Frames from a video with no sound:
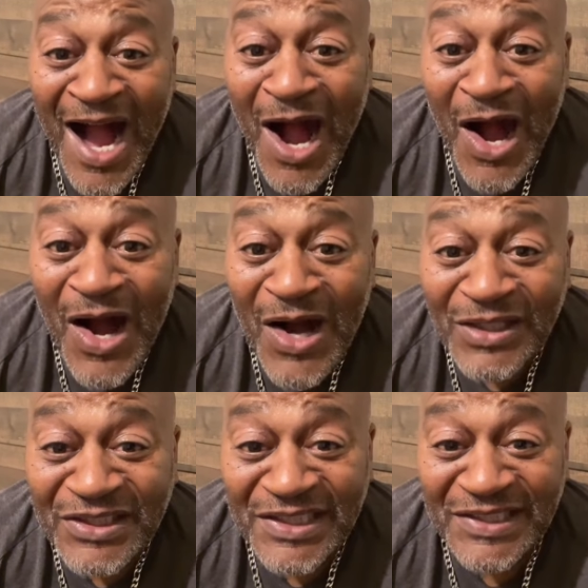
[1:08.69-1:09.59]
Oh,
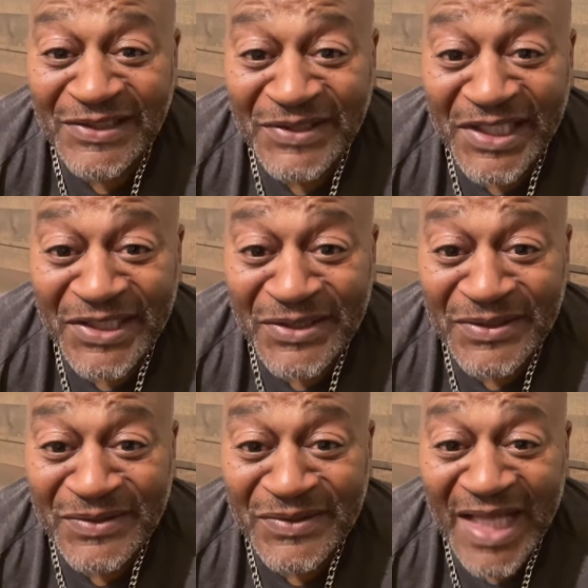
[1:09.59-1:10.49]
she's so cute.
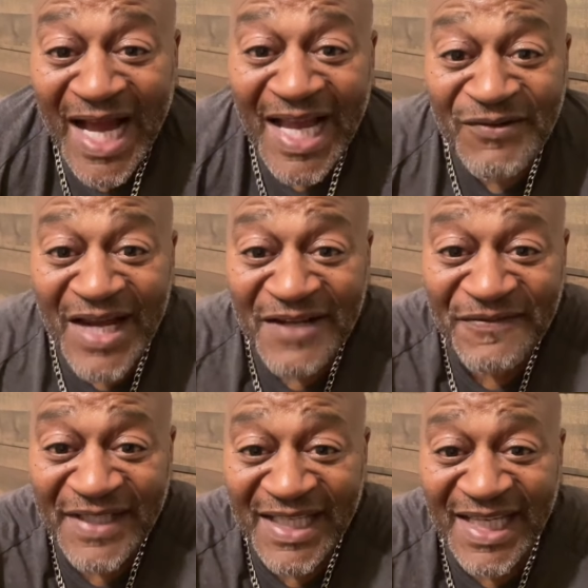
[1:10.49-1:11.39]
Hi,
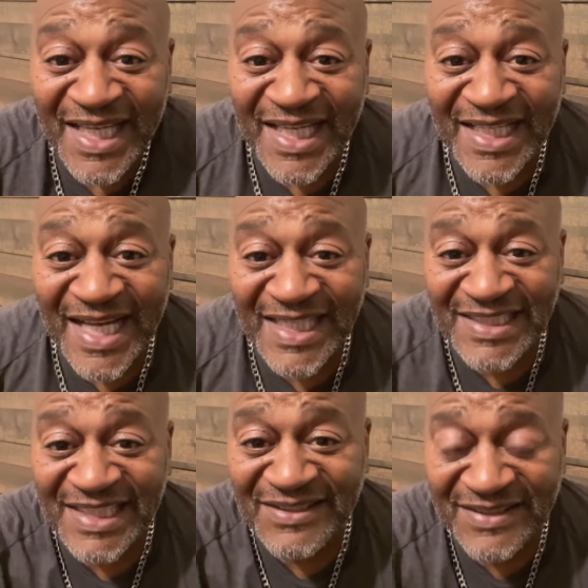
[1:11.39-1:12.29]
Ralphie. Hi,
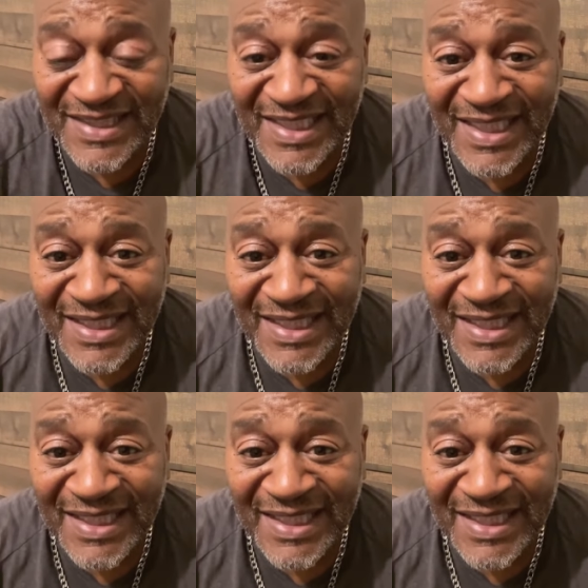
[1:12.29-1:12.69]
Chelsie.